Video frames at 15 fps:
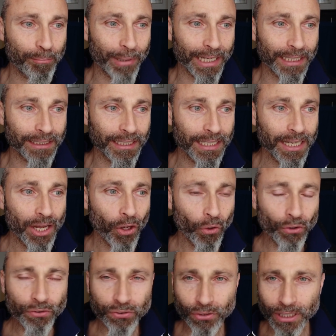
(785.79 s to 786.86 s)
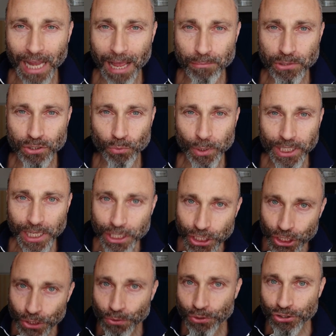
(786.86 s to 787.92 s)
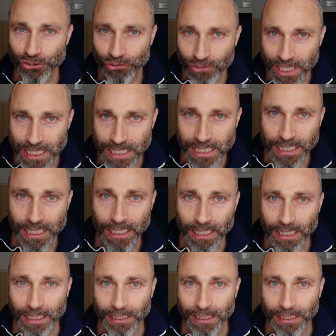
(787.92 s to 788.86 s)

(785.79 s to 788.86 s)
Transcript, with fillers: but also comes with a huge risk